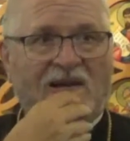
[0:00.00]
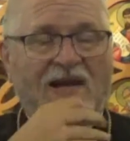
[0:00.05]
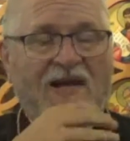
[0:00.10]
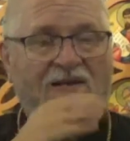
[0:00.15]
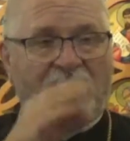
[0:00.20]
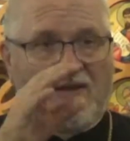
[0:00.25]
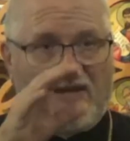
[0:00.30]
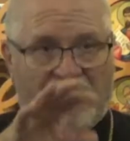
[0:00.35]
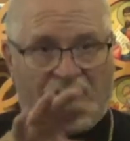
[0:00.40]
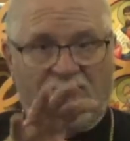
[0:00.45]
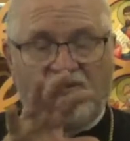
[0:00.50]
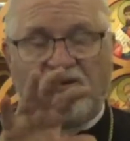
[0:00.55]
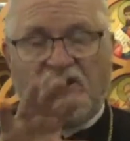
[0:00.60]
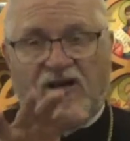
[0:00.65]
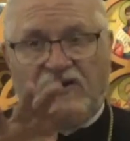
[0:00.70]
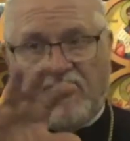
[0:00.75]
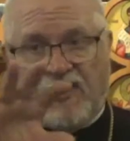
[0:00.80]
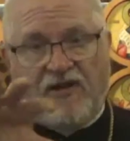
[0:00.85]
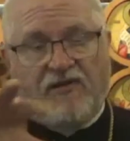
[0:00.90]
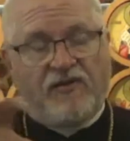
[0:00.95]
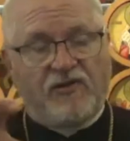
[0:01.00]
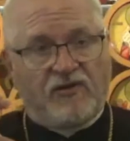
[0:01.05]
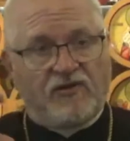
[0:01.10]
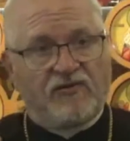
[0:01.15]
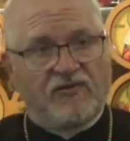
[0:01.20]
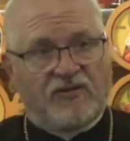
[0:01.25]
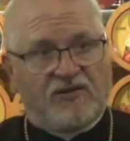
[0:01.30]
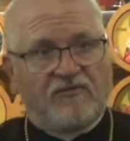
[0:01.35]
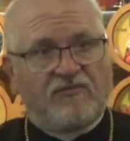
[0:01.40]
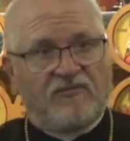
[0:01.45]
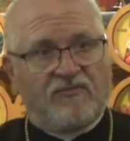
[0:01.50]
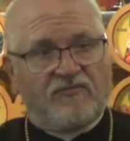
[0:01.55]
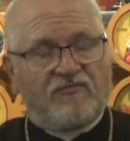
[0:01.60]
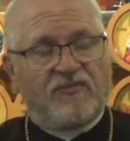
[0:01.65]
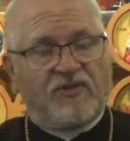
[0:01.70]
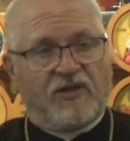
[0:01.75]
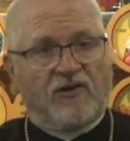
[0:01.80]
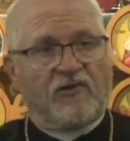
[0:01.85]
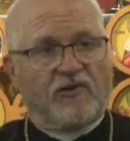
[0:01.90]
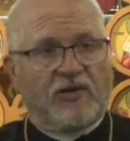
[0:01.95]
And then another,
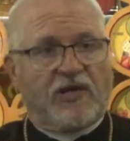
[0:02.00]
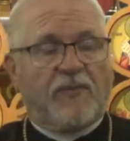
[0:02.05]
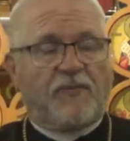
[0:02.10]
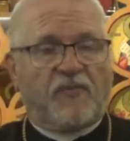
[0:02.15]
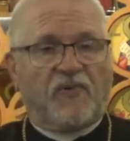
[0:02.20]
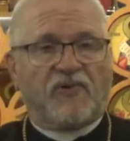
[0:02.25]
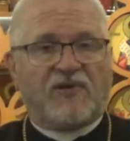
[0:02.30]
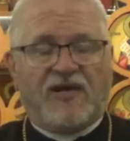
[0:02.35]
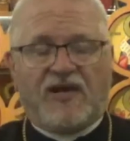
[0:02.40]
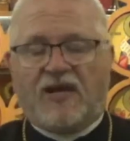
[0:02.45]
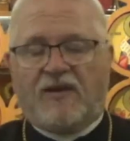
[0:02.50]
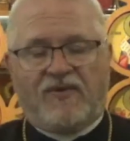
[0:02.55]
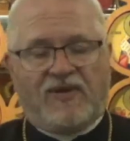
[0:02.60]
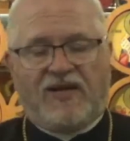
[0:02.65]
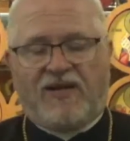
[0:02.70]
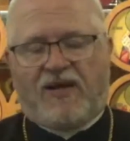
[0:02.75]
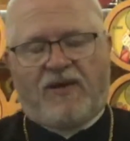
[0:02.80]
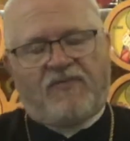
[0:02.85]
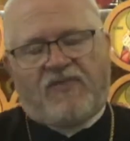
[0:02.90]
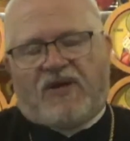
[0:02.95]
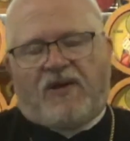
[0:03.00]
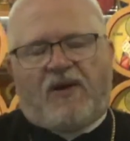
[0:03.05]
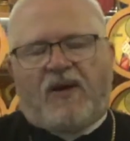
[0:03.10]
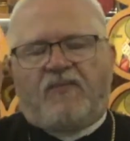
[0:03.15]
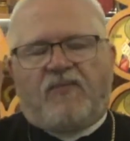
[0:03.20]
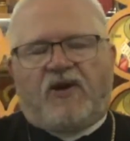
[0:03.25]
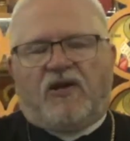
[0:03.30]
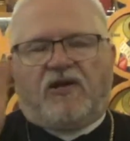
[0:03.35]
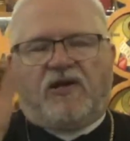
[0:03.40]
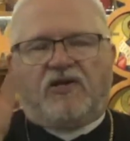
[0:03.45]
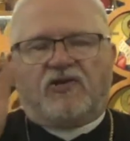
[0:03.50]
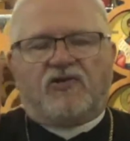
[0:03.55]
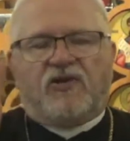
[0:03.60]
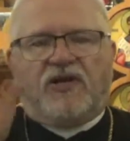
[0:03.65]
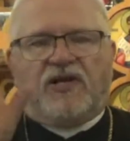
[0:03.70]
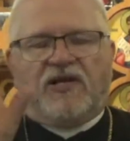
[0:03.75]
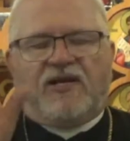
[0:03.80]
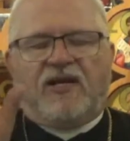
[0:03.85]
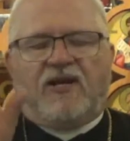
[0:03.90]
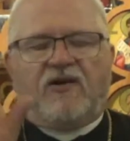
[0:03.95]
you know, couple days. I, am I'm not going to
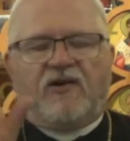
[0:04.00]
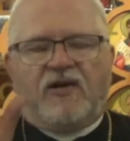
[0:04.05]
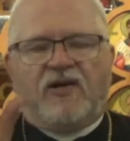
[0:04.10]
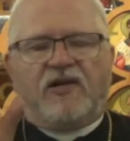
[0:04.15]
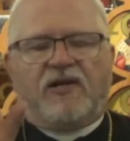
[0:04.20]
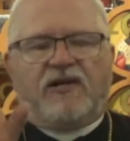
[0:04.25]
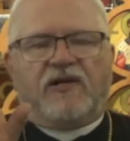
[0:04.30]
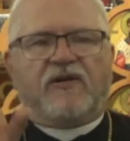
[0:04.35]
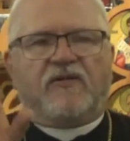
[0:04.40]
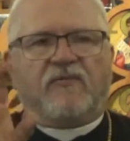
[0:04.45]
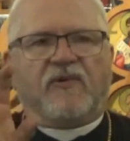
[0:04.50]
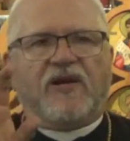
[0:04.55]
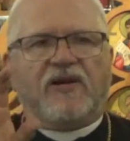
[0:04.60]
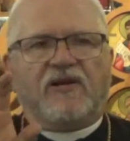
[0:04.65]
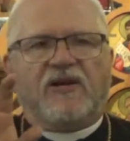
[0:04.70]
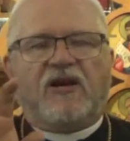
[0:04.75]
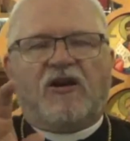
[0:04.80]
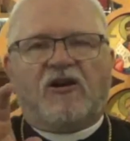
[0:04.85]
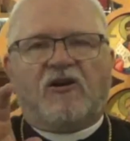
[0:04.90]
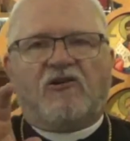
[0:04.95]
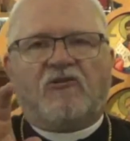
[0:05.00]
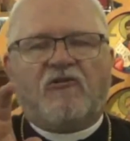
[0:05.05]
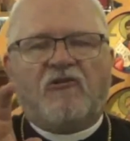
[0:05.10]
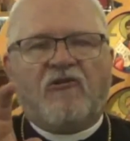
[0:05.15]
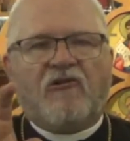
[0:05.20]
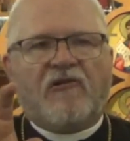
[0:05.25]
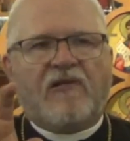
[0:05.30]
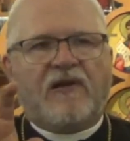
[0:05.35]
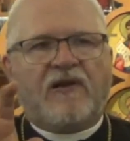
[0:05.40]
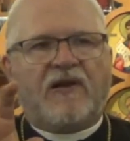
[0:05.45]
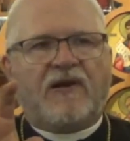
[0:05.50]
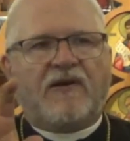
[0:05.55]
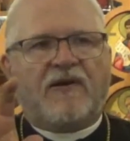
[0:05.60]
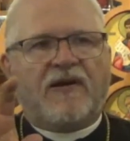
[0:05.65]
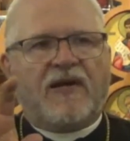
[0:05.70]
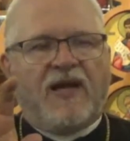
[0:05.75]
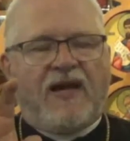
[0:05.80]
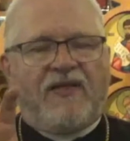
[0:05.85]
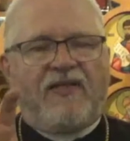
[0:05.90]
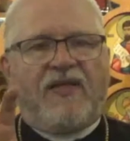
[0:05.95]
try to calculate it right now.
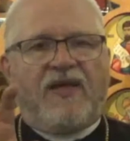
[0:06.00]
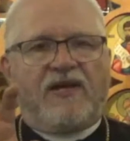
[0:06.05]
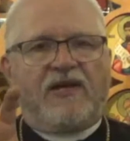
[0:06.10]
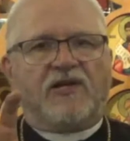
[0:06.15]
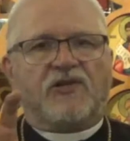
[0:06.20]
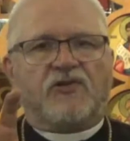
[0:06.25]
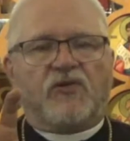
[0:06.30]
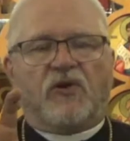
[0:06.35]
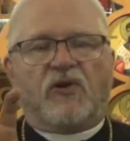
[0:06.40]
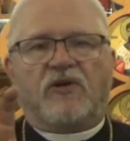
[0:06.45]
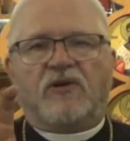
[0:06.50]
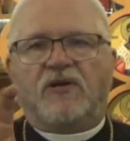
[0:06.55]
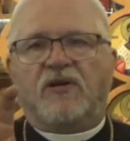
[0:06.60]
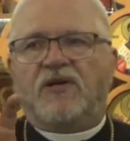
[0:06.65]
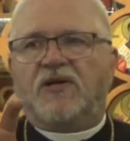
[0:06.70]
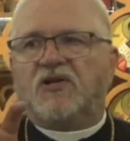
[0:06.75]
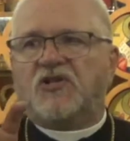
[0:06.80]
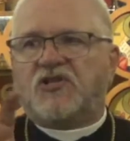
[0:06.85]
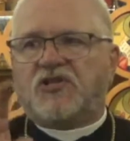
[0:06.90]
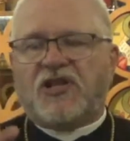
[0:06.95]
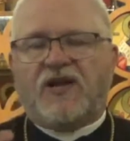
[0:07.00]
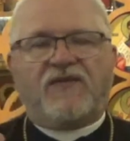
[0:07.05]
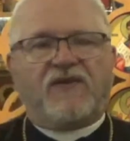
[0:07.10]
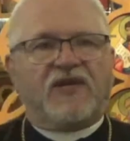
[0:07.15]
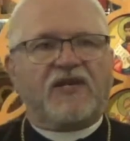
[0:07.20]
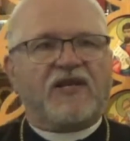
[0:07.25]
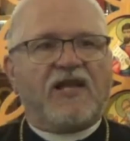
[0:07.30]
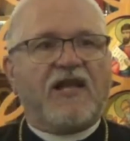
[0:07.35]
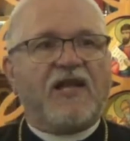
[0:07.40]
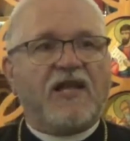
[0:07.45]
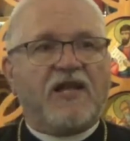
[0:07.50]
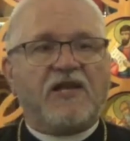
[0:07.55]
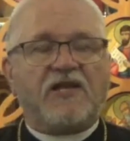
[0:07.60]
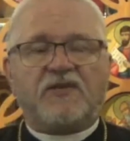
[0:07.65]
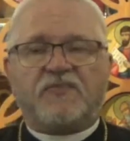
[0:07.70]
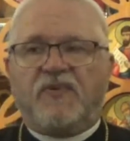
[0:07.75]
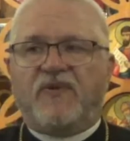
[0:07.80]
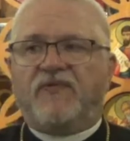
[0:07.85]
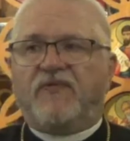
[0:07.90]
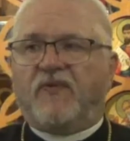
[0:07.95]
And then it took seven
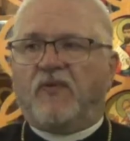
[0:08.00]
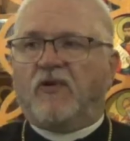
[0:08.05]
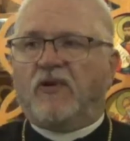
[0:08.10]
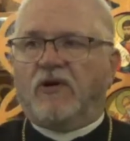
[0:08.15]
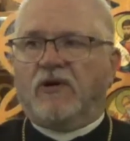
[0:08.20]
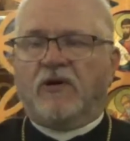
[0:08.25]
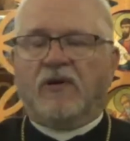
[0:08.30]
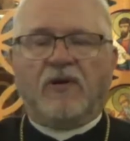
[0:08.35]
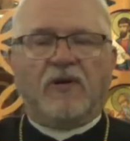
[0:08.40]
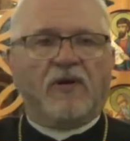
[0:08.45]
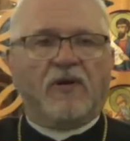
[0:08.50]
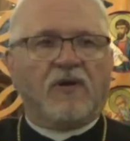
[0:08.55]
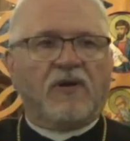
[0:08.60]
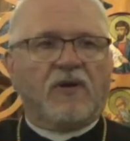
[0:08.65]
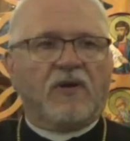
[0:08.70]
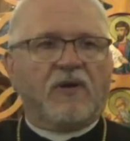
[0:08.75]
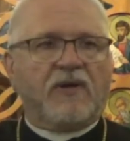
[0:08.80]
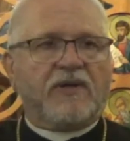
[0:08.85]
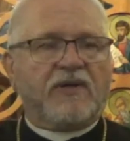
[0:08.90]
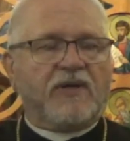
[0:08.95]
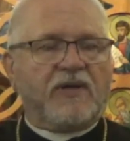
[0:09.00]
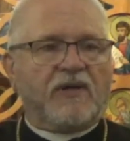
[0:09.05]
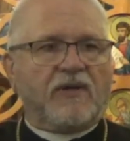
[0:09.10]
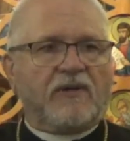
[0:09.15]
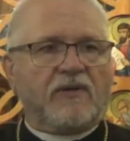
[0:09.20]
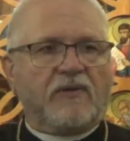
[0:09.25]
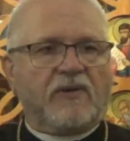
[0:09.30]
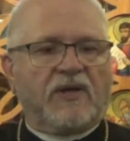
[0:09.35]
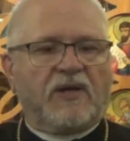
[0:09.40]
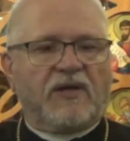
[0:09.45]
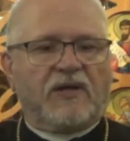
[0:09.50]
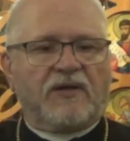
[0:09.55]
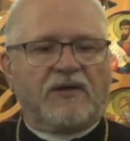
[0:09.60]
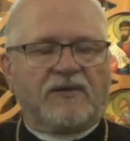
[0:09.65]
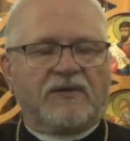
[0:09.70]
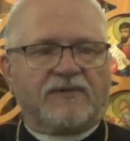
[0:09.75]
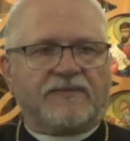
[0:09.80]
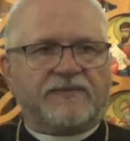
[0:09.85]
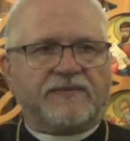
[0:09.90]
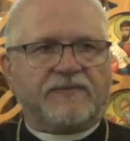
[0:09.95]
days before, you
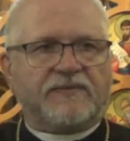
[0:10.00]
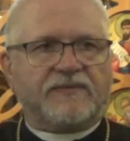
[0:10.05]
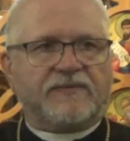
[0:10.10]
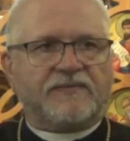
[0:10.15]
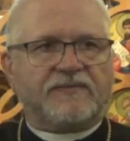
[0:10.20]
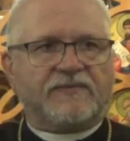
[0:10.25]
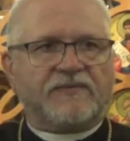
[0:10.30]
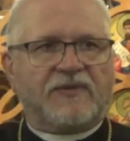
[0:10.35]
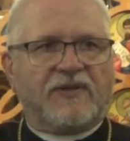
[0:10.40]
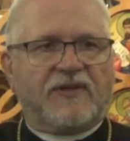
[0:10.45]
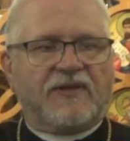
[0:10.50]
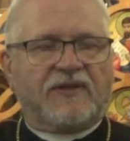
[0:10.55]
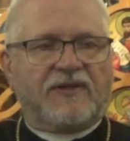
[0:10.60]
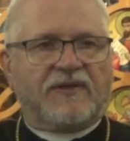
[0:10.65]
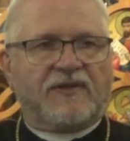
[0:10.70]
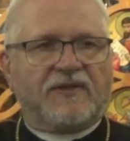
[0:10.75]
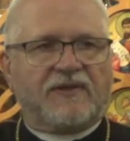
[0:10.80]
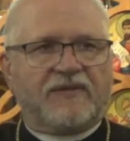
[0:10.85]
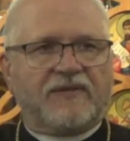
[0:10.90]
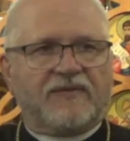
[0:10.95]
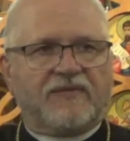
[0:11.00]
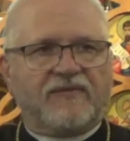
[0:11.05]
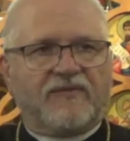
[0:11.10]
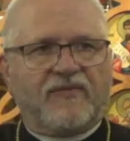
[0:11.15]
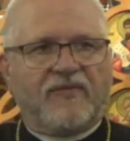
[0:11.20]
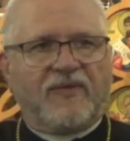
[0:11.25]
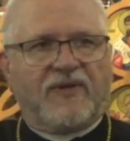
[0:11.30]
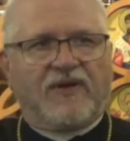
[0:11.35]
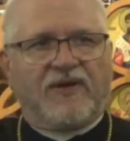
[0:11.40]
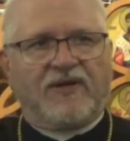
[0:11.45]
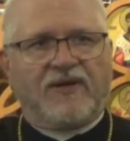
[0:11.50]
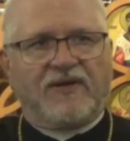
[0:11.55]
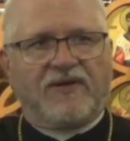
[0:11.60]
know, uh, uh, uh,